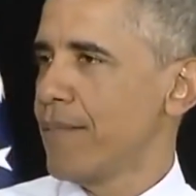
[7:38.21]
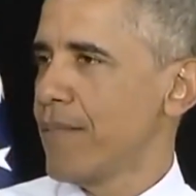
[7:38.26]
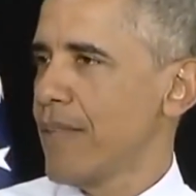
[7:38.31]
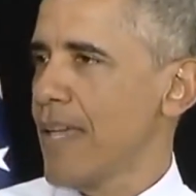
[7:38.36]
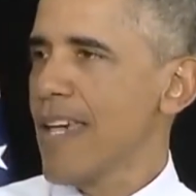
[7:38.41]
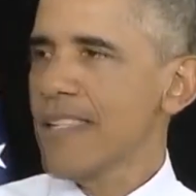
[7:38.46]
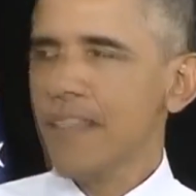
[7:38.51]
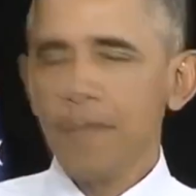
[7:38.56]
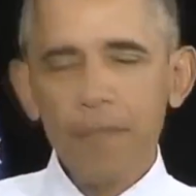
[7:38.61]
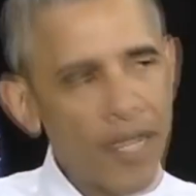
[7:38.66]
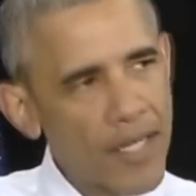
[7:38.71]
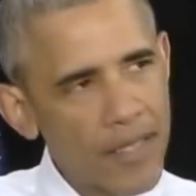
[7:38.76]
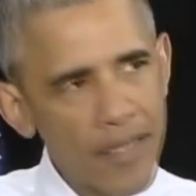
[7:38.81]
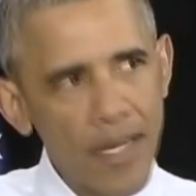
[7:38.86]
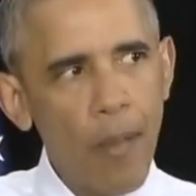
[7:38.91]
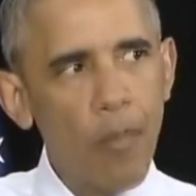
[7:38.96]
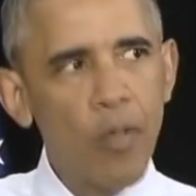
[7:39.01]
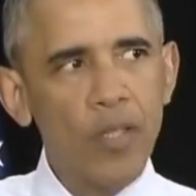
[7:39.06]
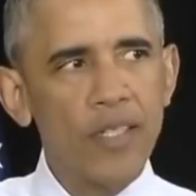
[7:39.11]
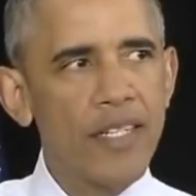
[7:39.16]
It hasn't been a
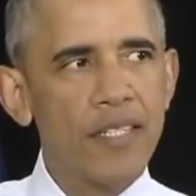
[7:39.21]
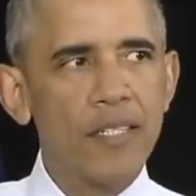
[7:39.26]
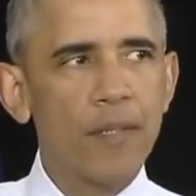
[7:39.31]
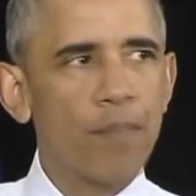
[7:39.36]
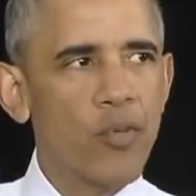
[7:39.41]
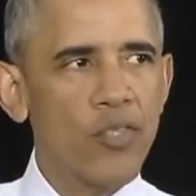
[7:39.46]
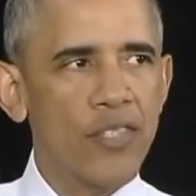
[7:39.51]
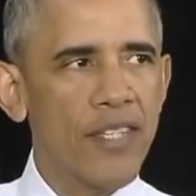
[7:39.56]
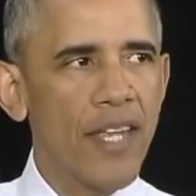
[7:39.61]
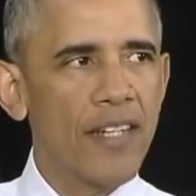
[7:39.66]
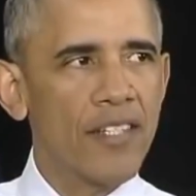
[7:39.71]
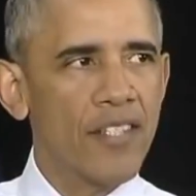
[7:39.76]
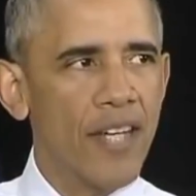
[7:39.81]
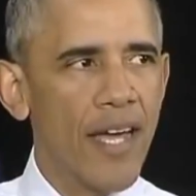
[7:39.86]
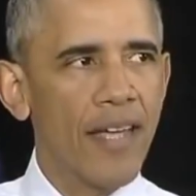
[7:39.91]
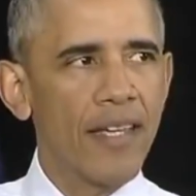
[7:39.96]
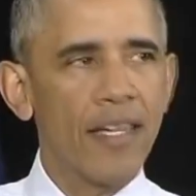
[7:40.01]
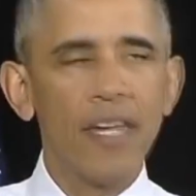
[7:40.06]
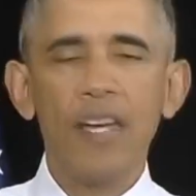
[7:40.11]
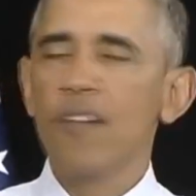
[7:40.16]
double-digit percentage
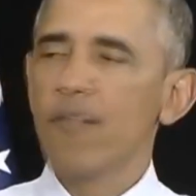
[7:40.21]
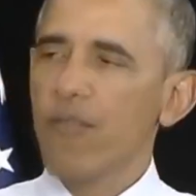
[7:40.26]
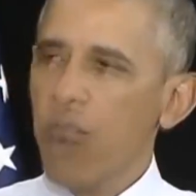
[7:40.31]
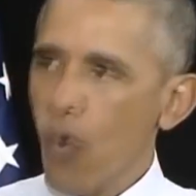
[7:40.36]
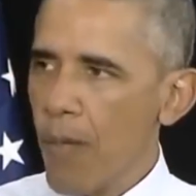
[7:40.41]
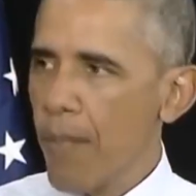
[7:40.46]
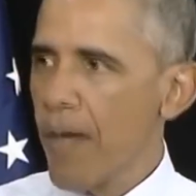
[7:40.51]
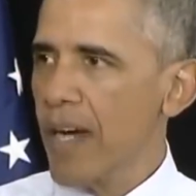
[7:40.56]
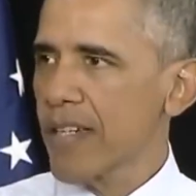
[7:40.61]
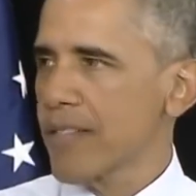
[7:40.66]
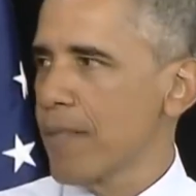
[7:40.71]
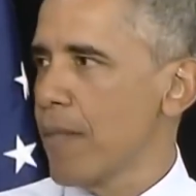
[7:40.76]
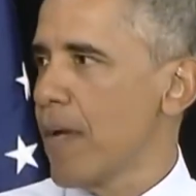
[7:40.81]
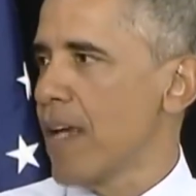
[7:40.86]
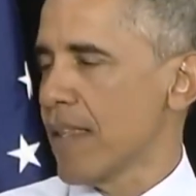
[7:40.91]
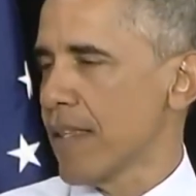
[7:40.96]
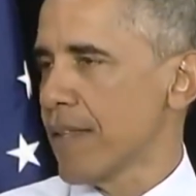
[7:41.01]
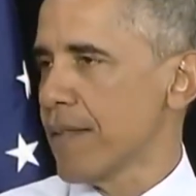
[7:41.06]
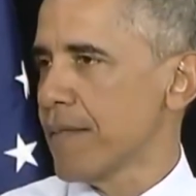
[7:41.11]
hike. $4 a month.